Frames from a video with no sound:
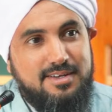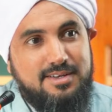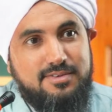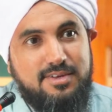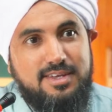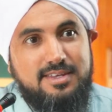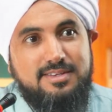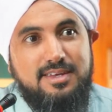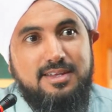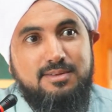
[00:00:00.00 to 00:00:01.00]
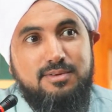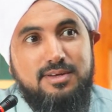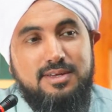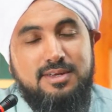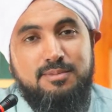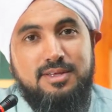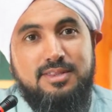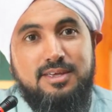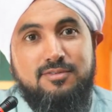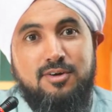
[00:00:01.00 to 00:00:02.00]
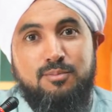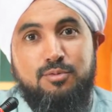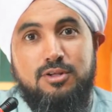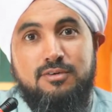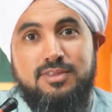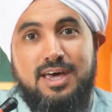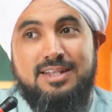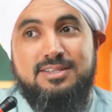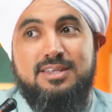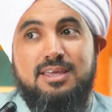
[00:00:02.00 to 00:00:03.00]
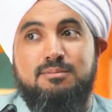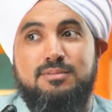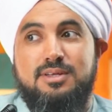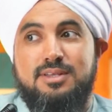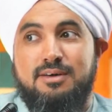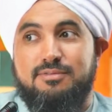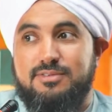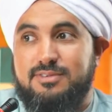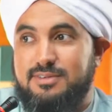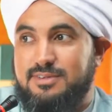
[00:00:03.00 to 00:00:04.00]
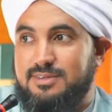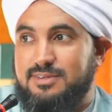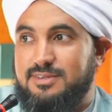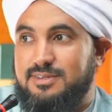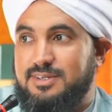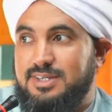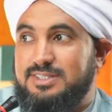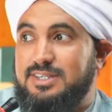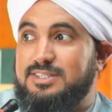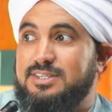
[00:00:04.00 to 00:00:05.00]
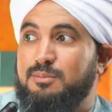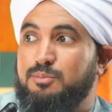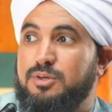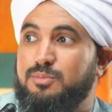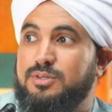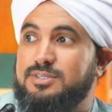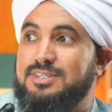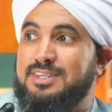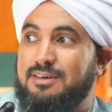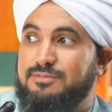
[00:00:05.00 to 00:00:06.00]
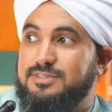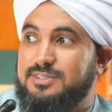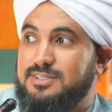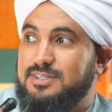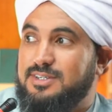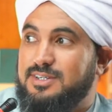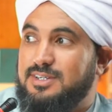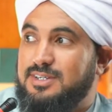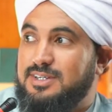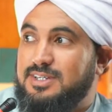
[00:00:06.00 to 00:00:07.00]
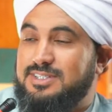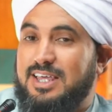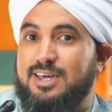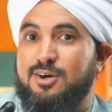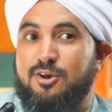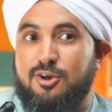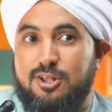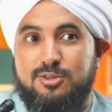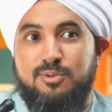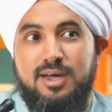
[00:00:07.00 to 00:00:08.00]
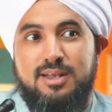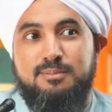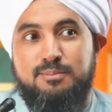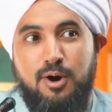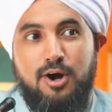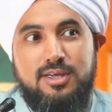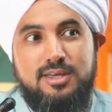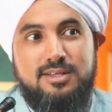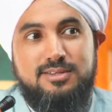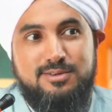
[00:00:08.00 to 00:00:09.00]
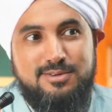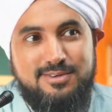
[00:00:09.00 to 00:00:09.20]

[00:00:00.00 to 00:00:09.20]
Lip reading: So he said, he made the example of the untamed nafs. He said some people's nafs is like a Rottweiler barking at you.